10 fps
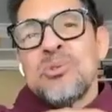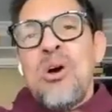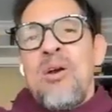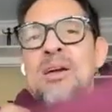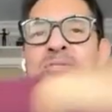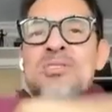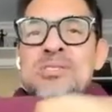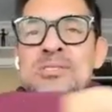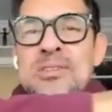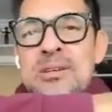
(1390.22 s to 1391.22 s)
So sorry if
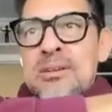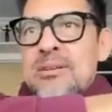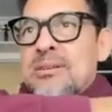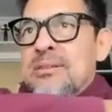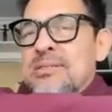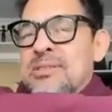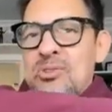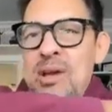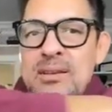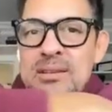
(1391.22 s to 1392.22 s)
this is
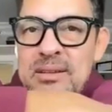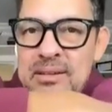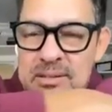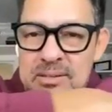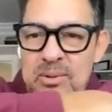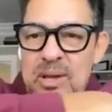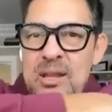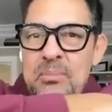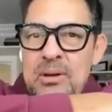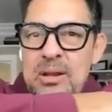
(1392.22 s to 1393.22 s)
distracting to
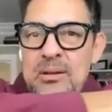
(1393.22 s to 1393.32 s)
anybody.